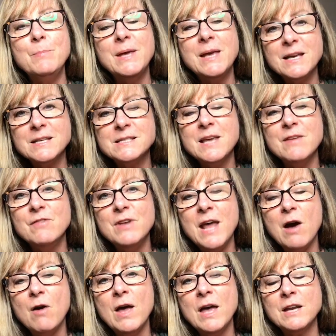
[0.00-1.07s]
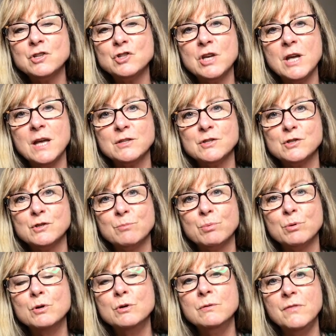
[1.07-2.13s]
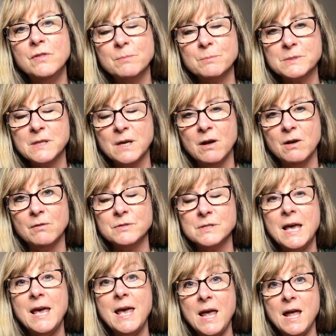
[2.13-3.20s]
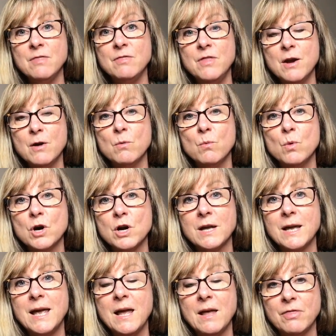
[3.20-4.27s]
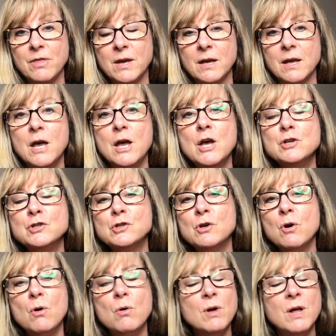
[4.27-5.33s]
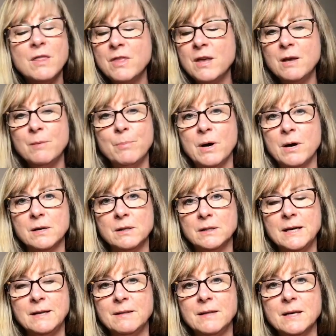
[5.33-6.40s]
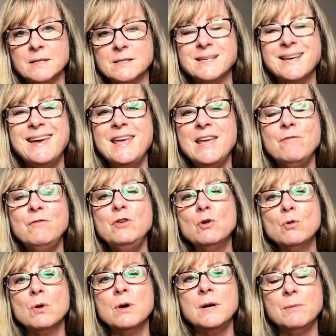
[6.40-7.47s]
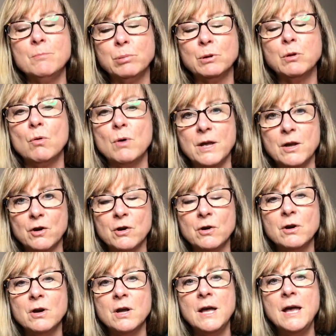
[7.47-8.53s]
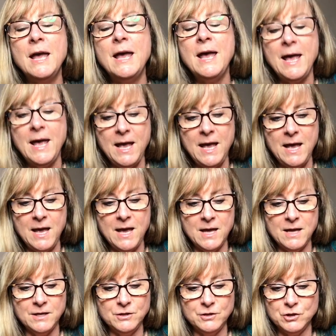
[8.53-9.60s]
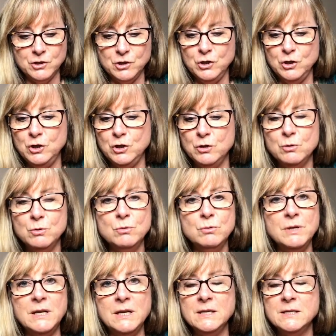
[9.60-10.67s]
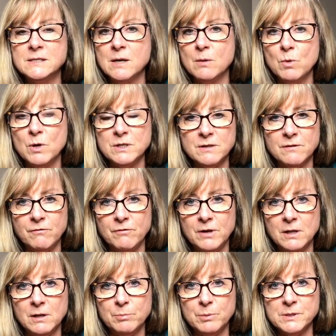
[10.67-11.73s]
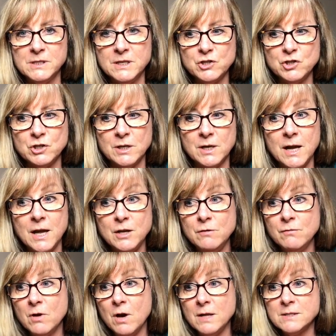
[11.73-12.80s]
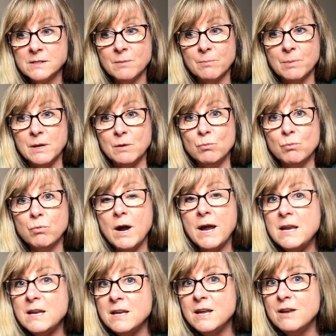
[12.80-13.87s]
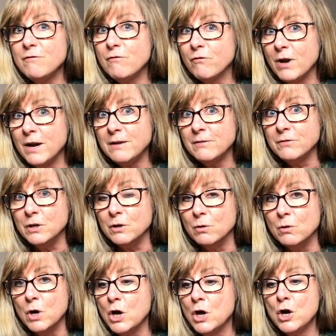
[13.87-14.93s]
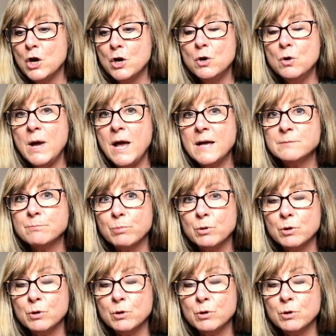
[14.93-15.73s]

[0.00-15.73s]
because they've now had a chance to prove themselves and their work ethic. So think about it like this. If you're an employer and you need someone to fill a position and you've got somebody right in front of you who has